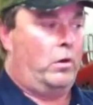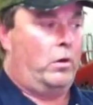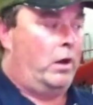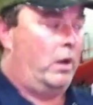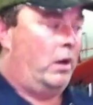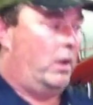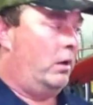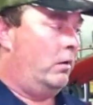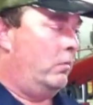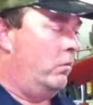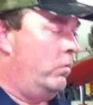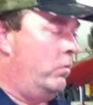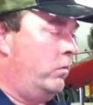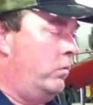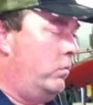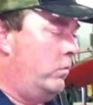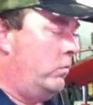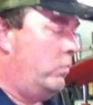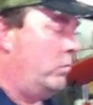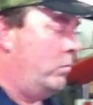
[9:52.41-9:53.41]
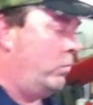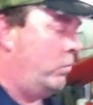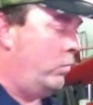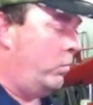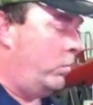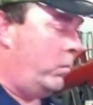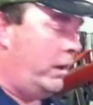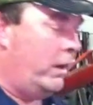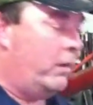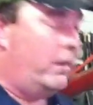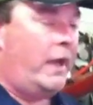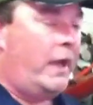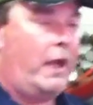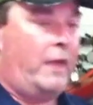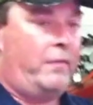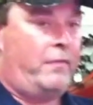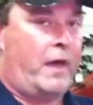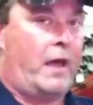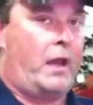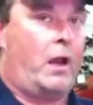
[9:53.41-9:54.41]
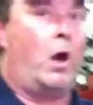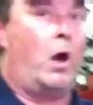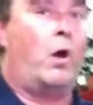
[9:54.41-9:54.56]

We'll head that